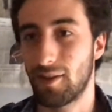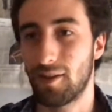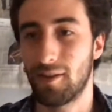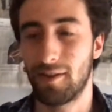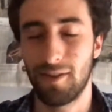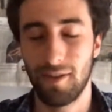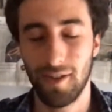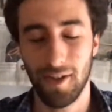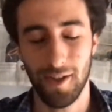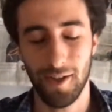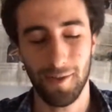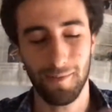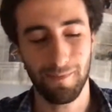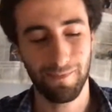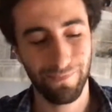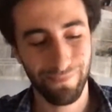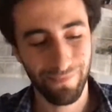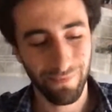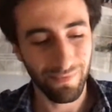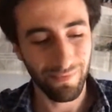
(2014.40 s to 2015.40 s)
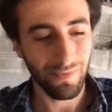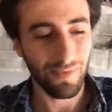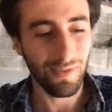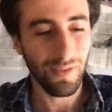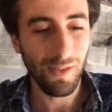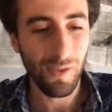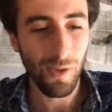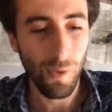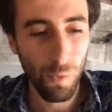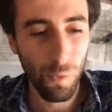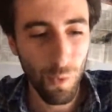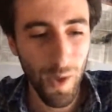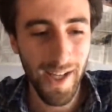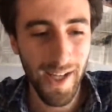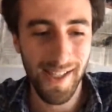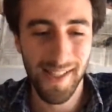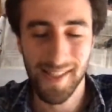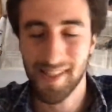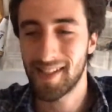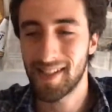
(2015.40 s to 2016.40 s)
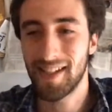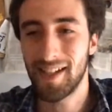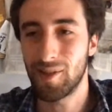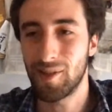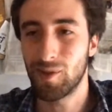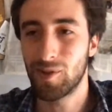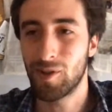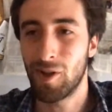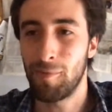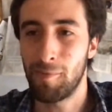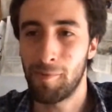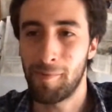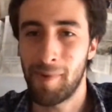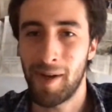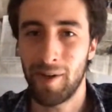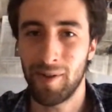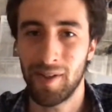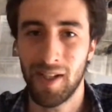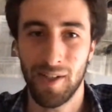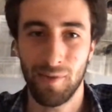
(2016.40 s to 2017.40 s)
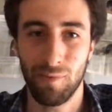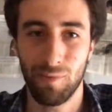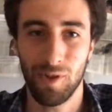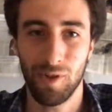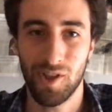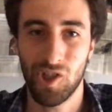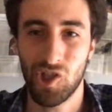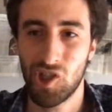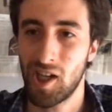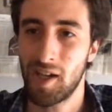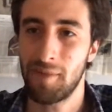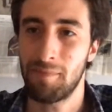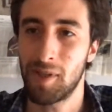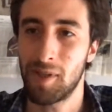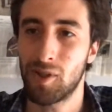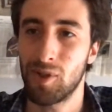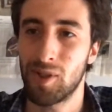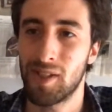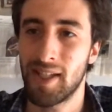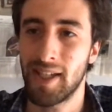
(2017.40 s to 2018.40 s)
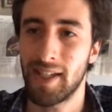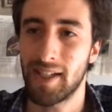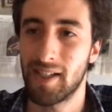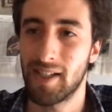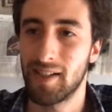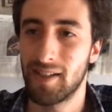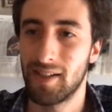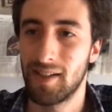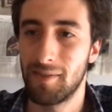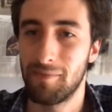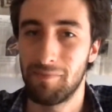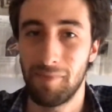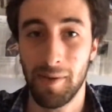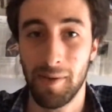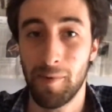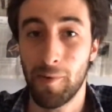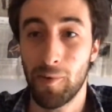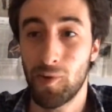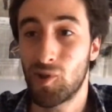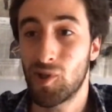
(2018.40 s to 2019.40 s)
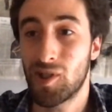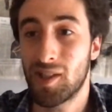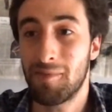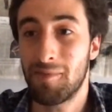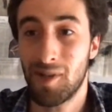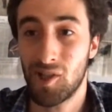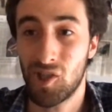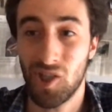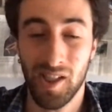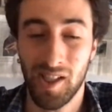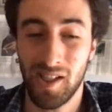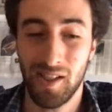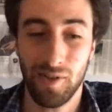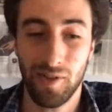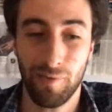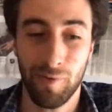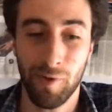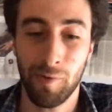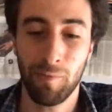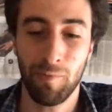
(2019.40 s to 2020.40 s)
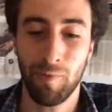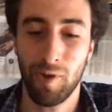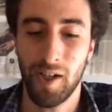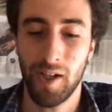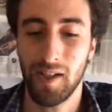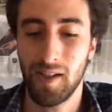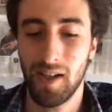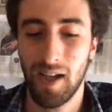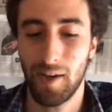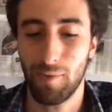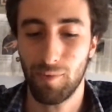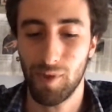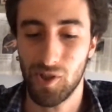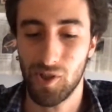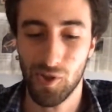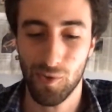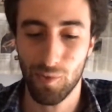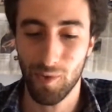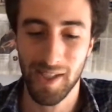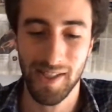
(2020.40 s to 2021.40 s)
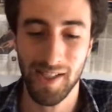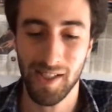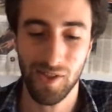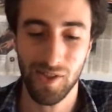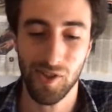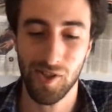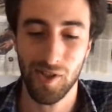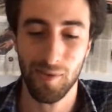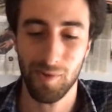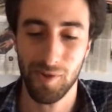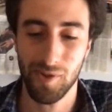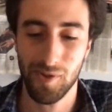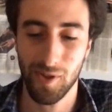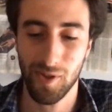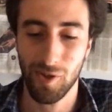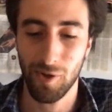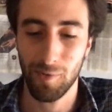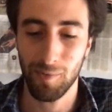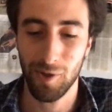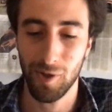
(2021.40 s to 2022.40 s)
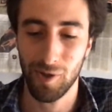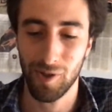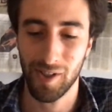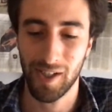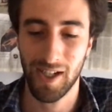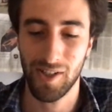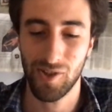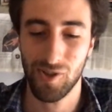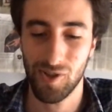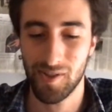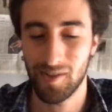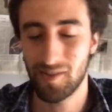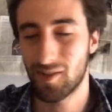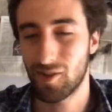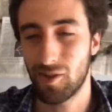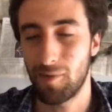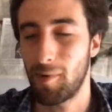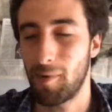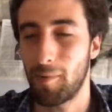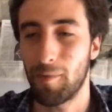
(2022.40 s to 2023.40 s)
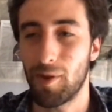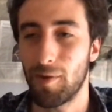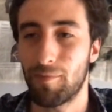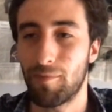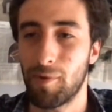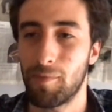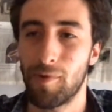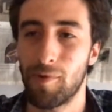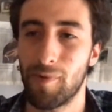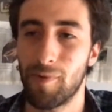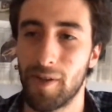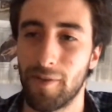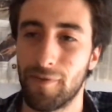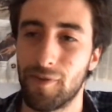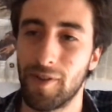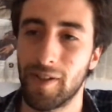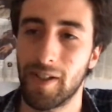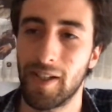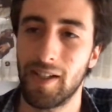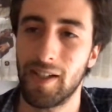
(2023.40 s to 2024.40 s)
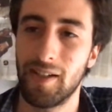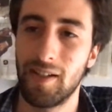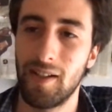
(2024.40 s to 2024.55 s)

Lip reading: the ways it could come about and what shape it could take. Maybe we're just imagining it the wrong way and we're just waiting to someone to come along and just come up with a proper way of doing it.